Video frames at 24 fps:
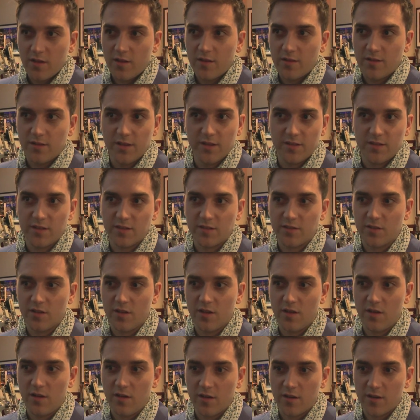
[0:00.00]
This is
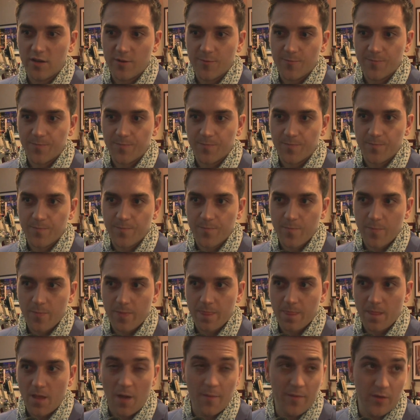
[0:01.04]
not,
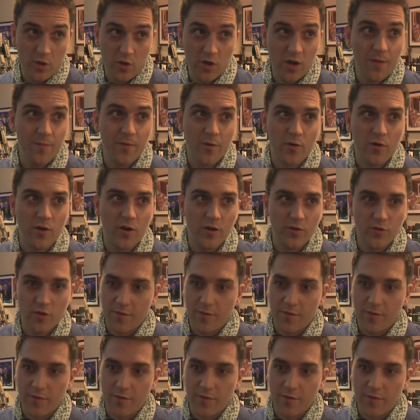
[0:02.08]
I mean, don't get me wrong,